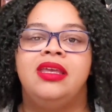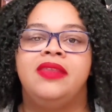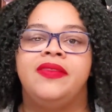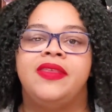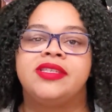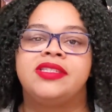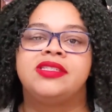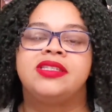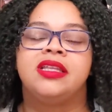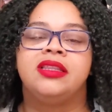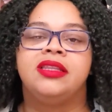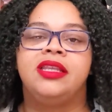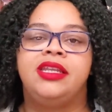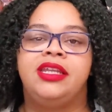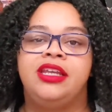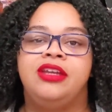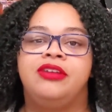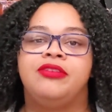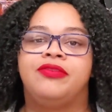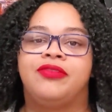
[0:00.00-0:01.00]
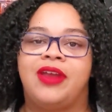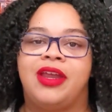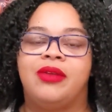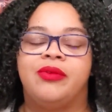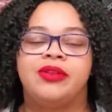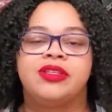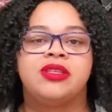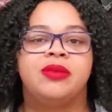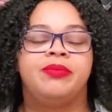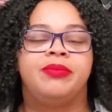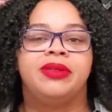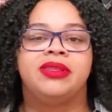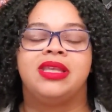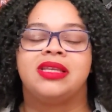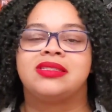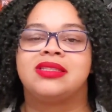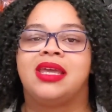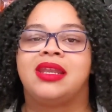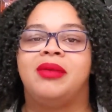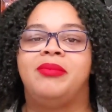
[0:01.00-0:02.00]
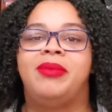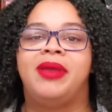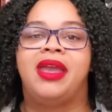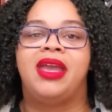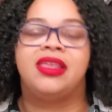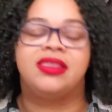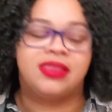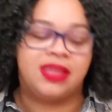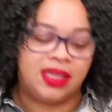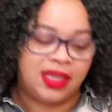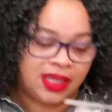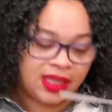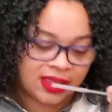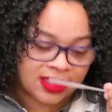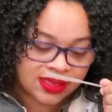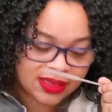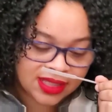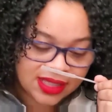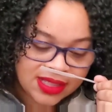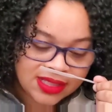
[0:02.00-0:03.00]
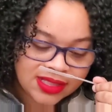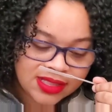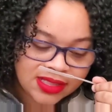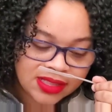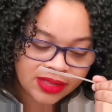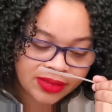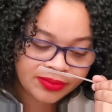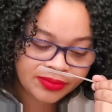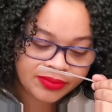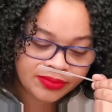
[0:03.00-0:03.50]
This is a linear fragrance, but that's not a bad thing. This